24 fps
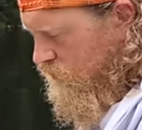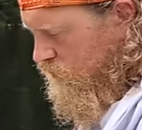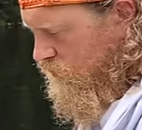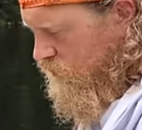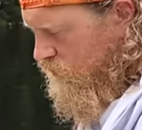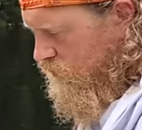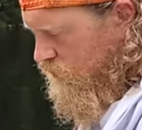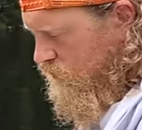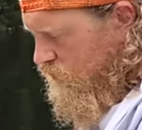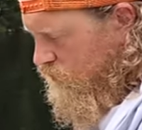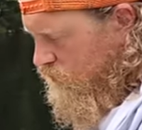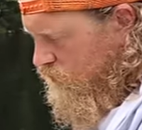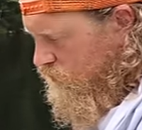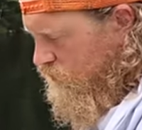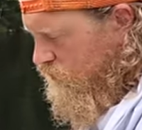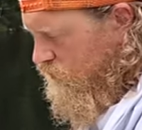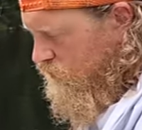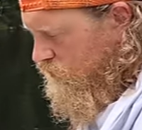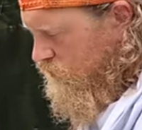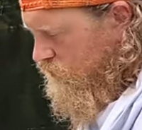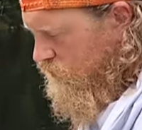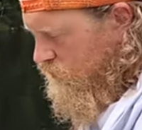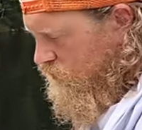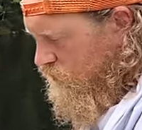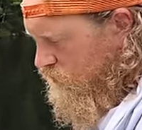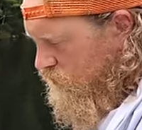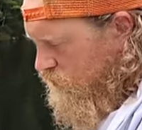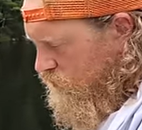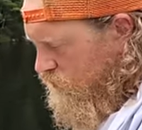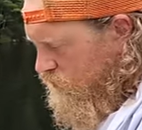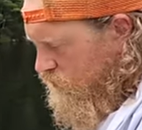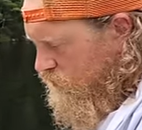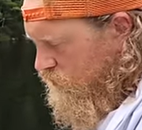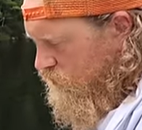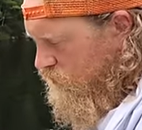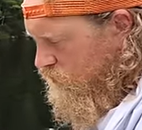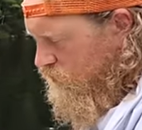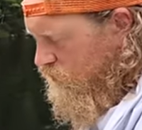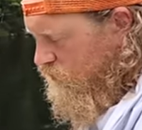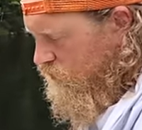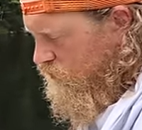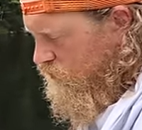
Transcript: did they throw those baskets?